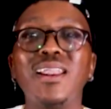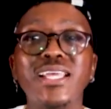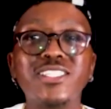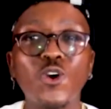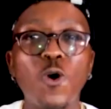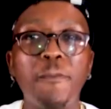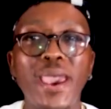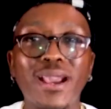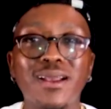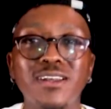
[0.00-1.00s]
Let's go
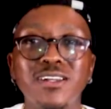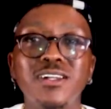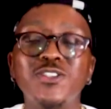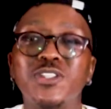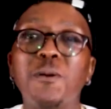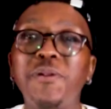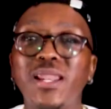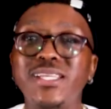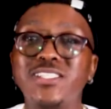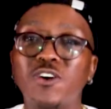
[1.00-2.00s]
back to the
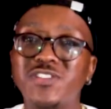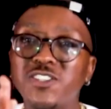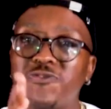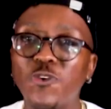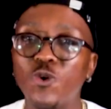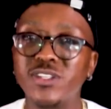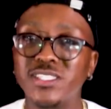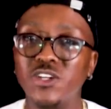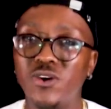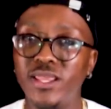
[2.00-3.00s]
place of just
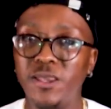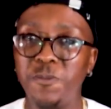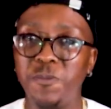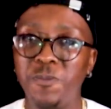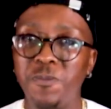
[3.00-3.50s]
focusing on him.